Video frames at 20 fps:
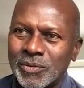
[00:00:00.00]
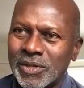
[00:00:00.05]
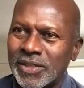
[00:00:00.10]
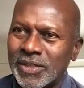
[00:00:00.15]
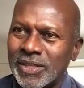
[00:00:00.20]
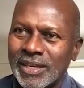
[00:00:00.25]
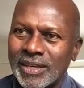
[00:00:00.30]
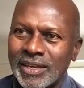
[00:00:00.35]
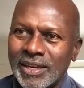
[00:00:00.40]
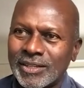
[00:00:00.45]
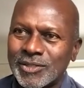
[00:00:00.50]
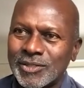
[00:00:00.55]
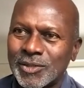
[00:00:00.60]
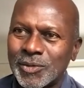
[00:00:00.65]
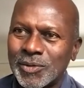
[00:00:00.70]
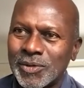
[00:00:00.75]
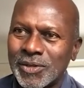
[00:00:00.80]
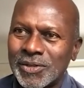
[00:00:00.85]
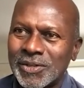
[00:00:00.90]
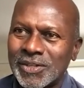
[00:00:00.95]
what the heck is
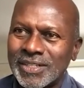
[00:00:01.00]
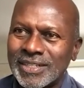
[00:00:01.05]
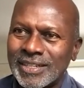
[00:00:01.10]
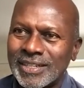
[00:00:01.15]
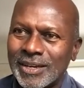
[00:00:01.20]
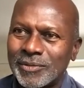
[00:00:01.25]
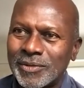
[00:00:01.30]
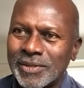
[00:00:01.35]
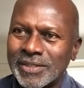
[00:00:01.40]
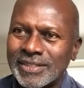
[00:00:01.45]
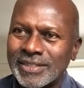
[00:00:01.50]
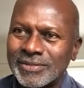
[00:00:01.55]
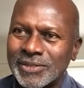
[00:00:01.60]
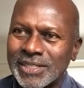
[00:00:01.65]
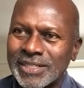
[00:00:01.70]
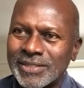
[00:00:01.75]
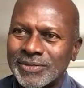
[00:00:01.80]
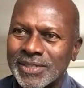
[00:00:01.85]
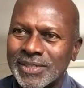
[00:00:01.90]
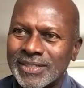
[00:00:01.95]
going on here?
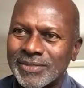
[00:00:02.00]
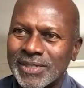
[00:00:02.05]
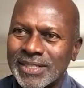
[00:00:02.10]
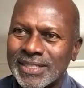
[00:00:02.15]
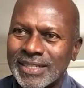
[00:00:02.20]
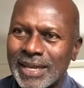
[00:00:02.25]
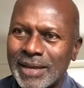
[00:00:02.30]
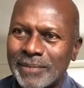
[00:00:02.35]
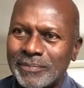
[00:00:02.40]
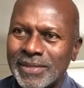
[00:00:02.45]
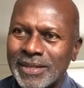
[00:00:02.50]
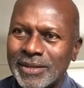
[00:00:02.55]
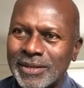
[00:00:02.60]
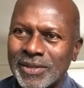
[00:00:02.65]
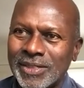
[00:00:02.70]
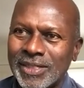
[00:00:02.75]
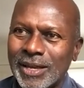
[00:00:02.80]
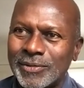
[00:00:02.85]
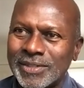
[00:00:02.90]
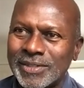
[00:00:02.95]
What's happening
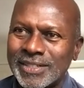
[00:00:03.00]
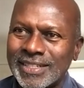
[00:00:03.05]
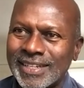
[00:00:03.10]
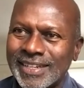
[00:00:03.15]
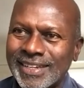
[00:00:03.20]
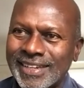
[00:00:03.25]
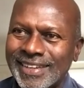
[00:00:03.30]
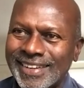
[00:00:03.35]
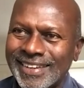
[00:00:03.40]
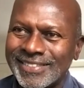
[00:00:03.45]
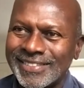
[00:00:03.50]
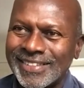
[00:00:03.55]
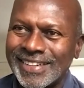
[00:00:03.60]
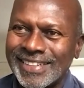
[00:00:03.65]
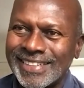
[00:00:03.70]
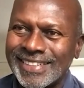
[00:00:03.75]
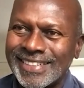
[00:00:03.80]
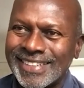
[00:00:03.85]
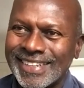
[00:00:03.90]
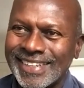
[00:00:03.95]
with our day, right?